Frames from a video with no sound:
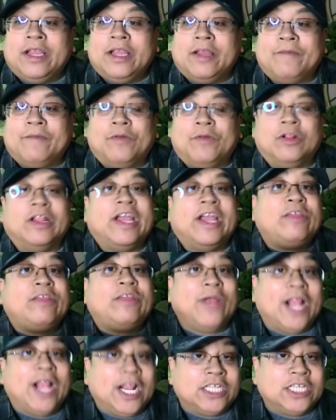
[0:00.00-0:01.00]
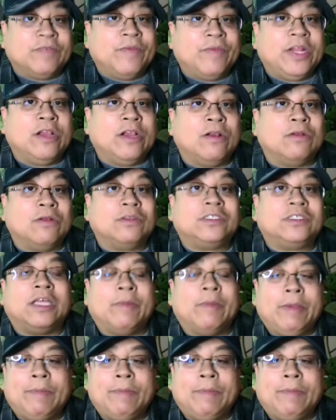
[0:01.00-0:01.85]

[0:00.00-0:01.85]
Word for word: full-length reaction videos that will